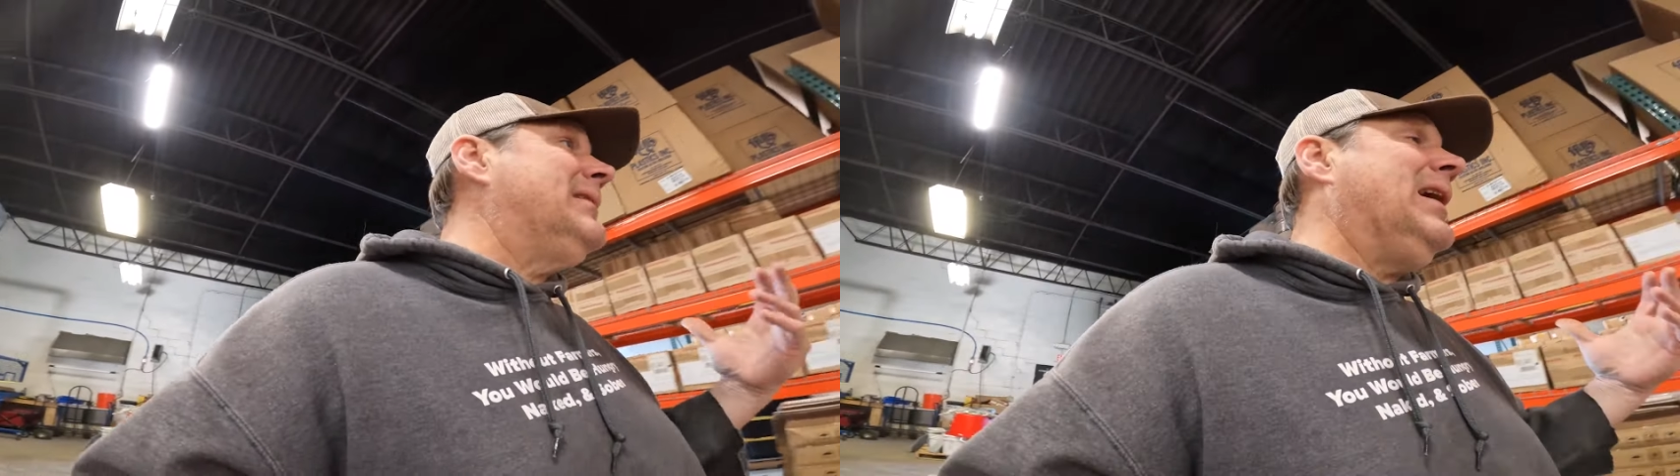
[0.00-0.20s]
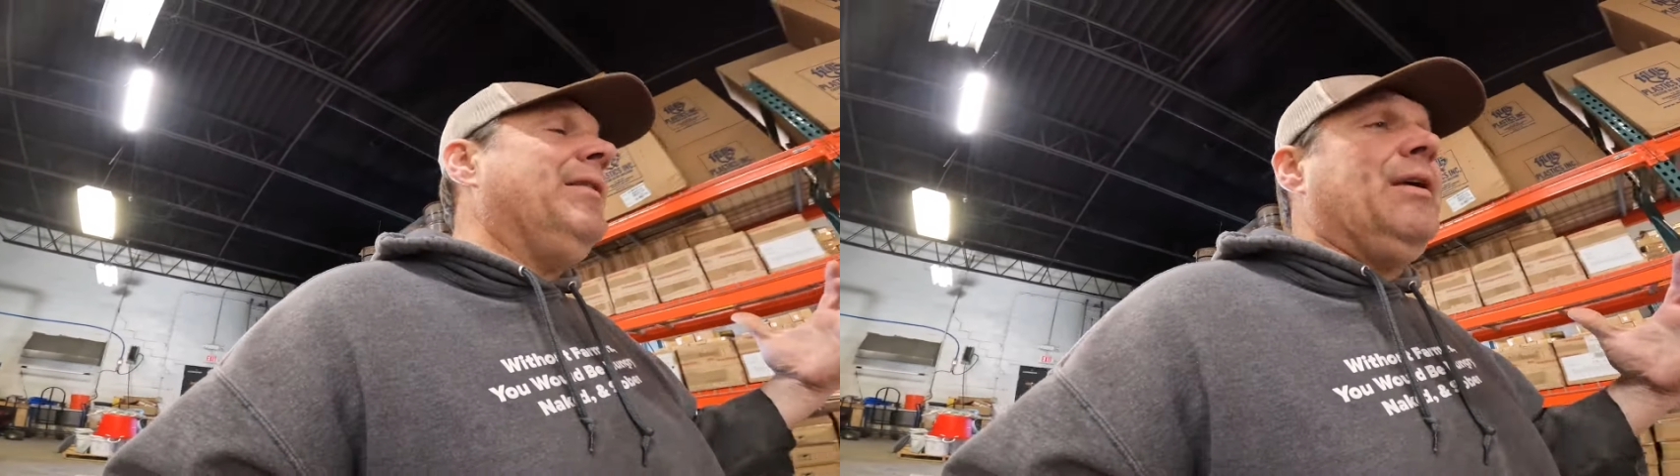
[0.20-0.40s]

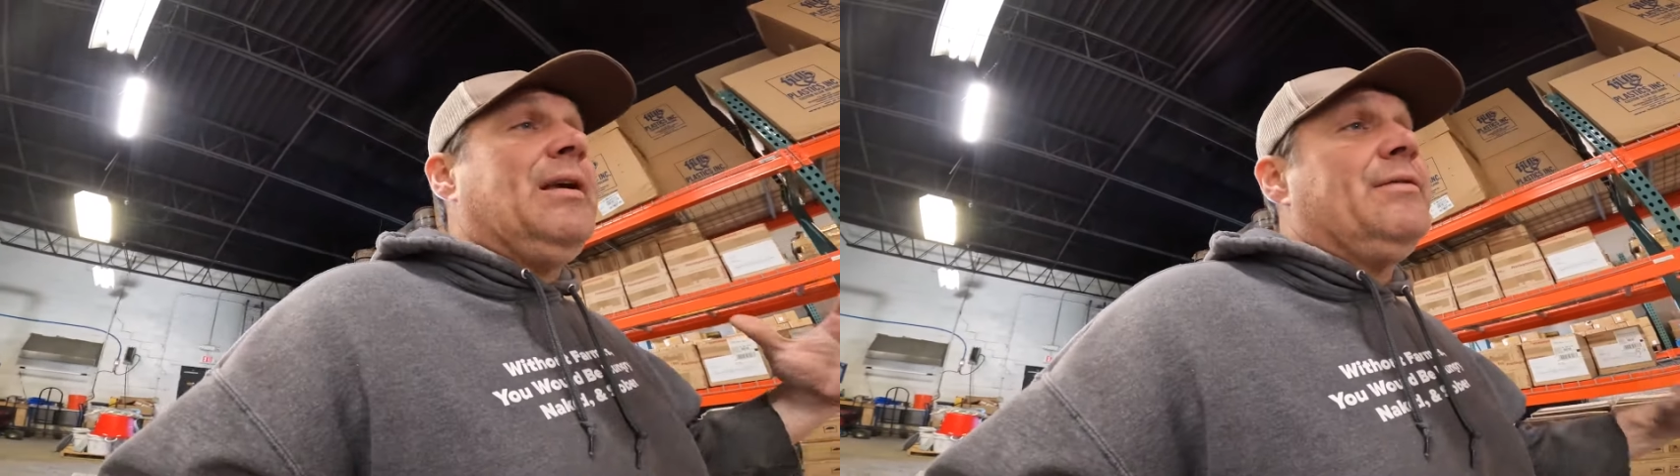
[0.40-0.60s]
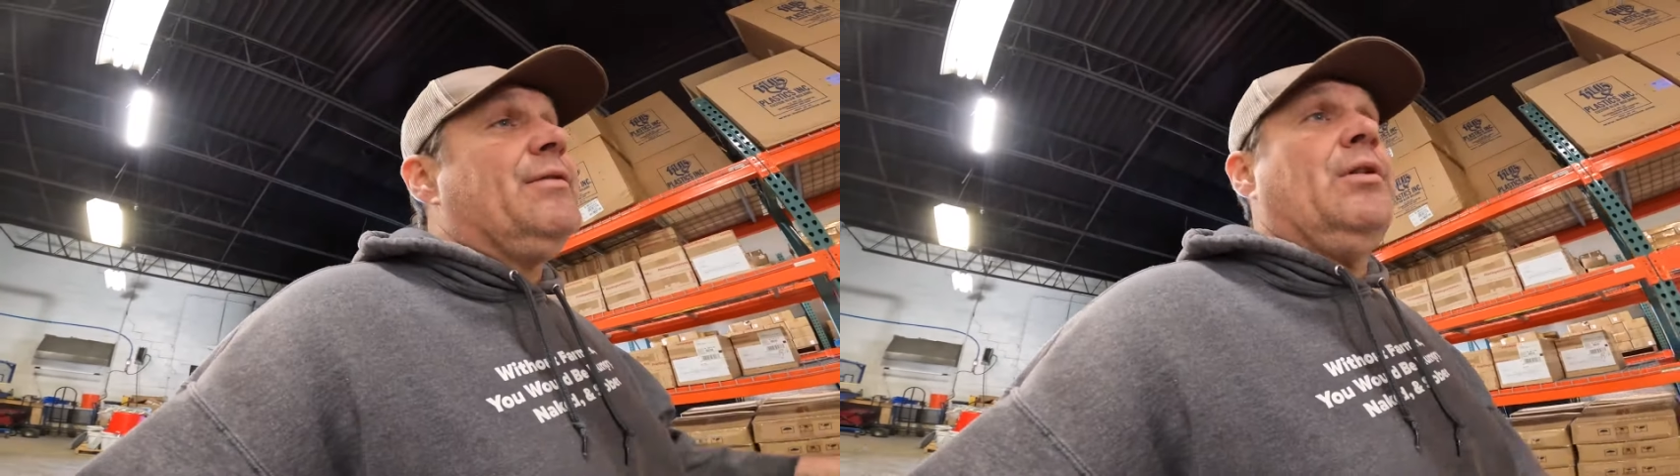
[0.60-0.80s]
I
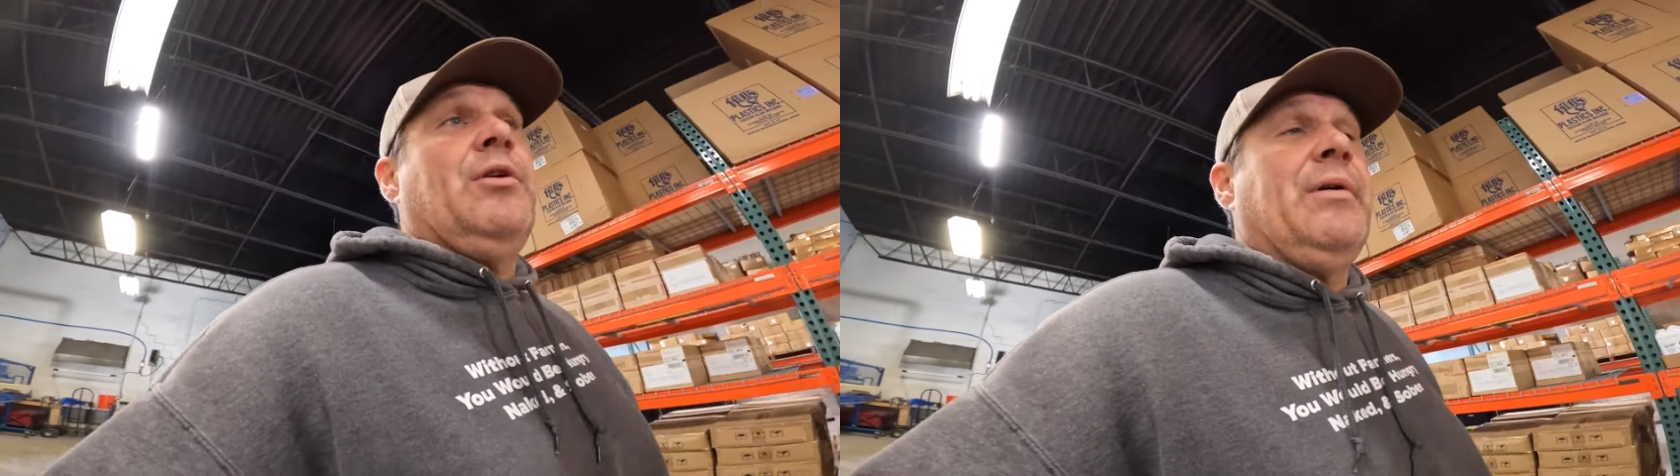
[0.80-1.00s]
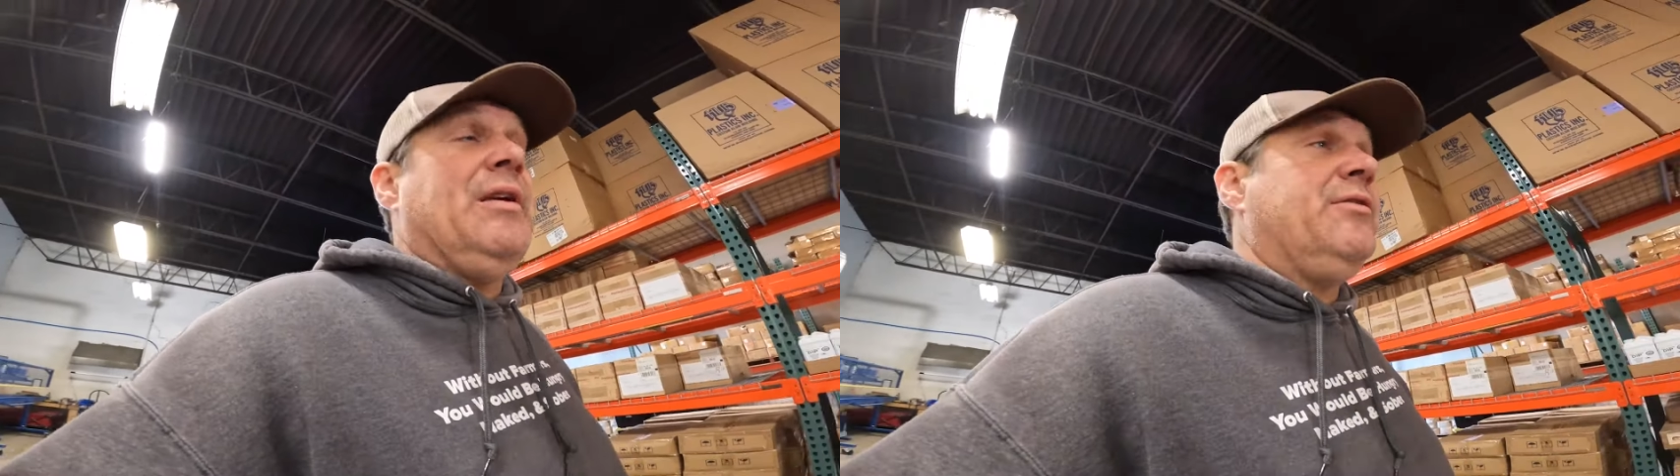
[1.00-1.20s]
think it's a
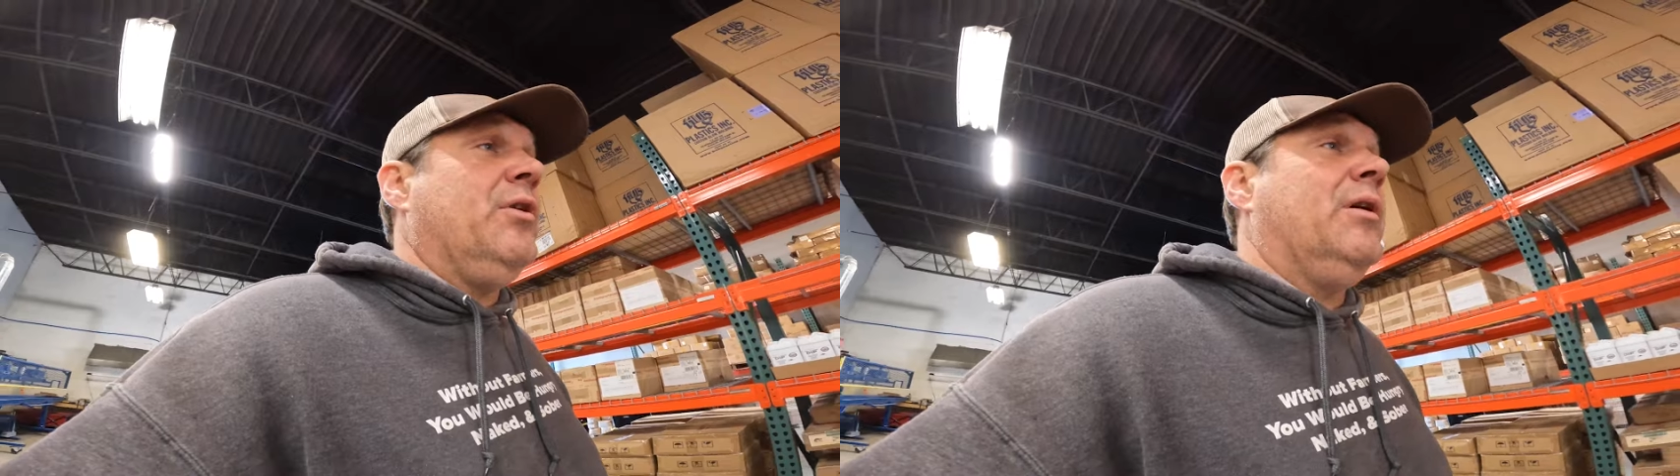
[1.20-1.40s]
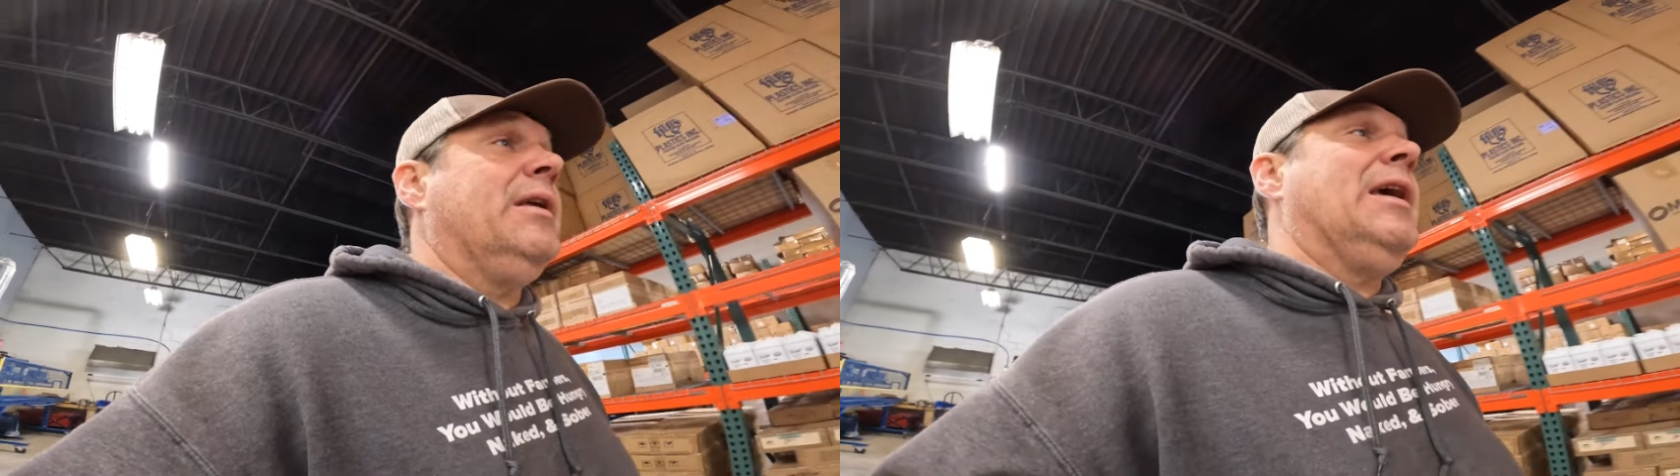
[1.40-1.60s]
little
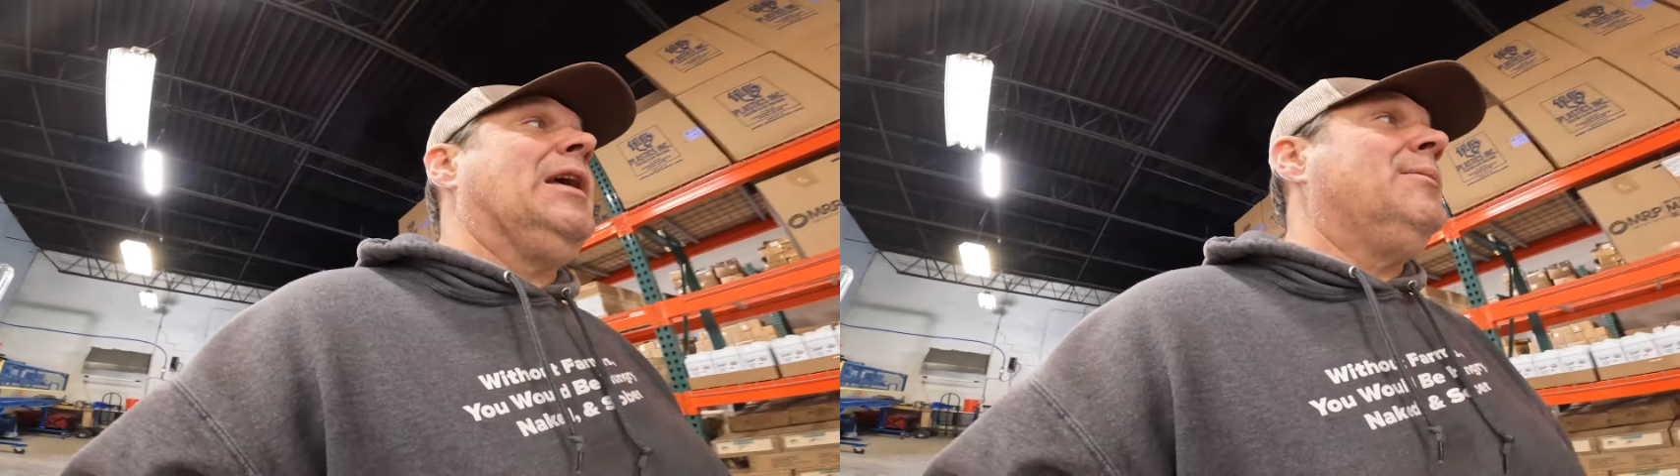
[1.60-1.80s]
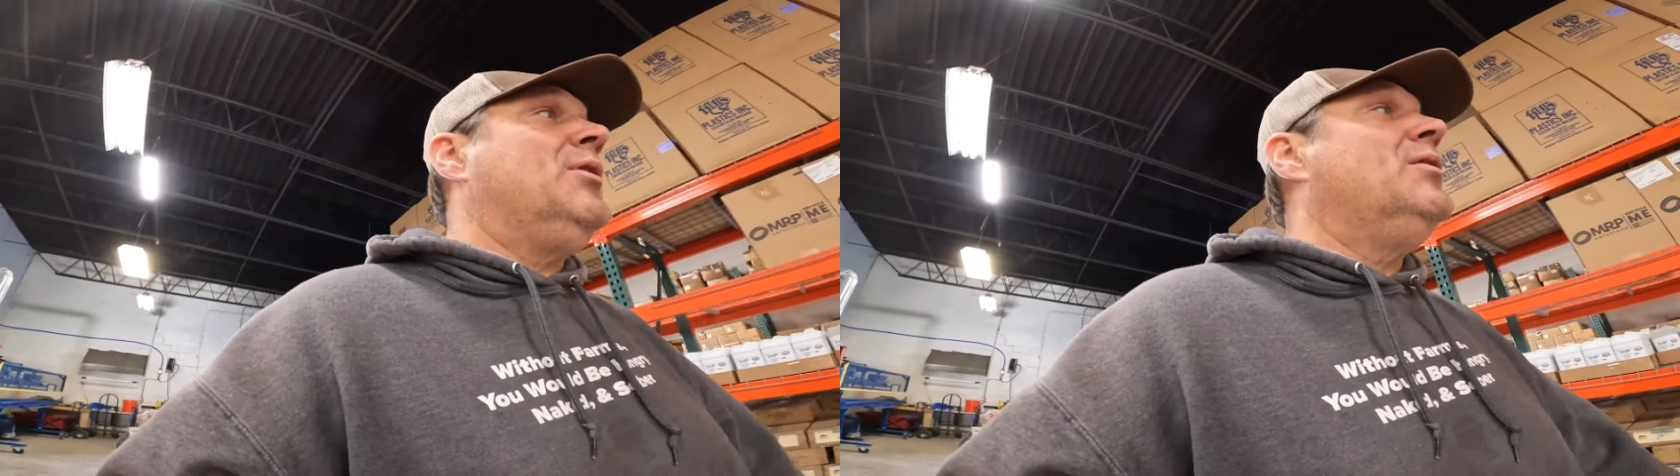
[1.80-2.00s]
easier on the
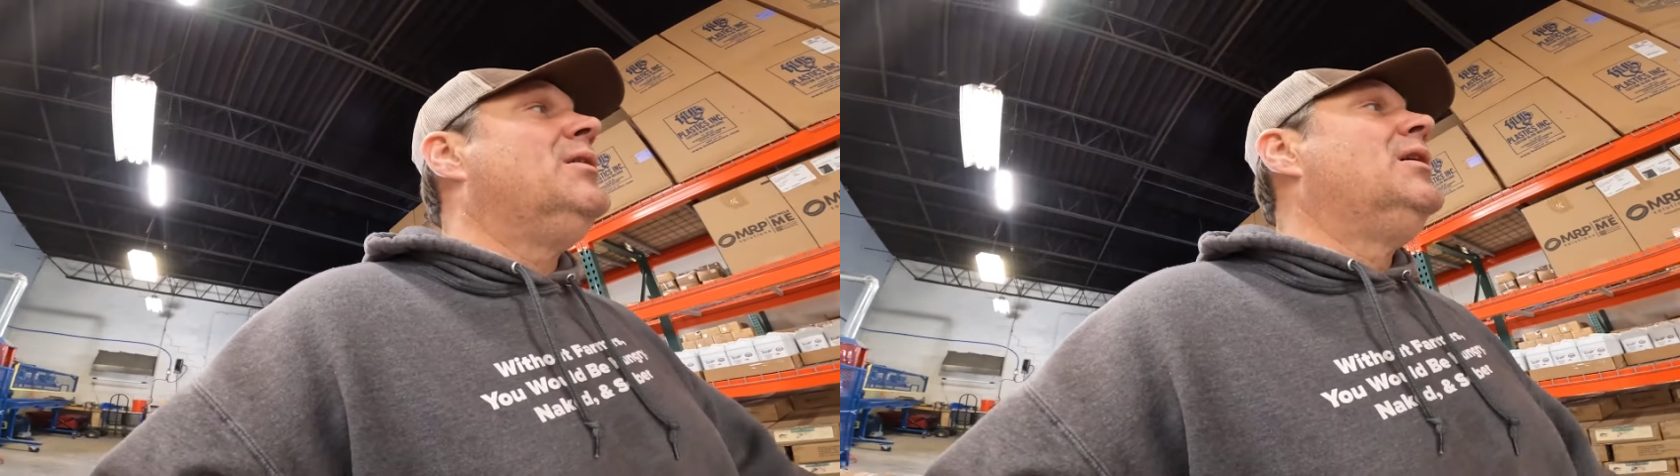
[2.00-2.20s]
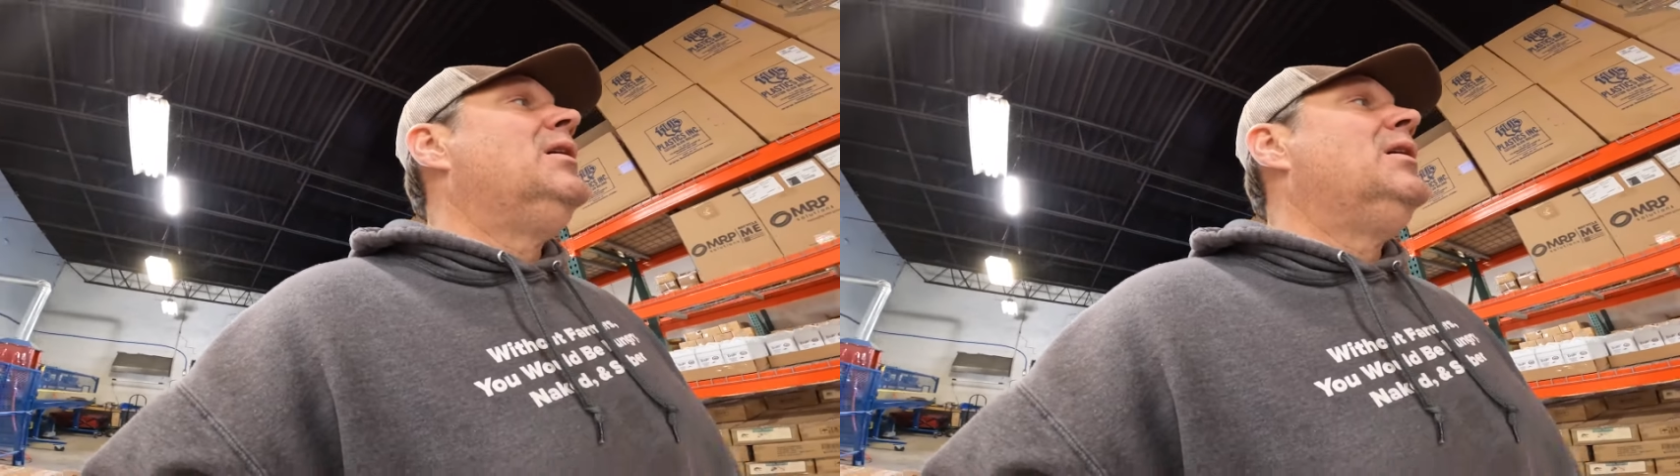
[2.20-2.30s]
animal.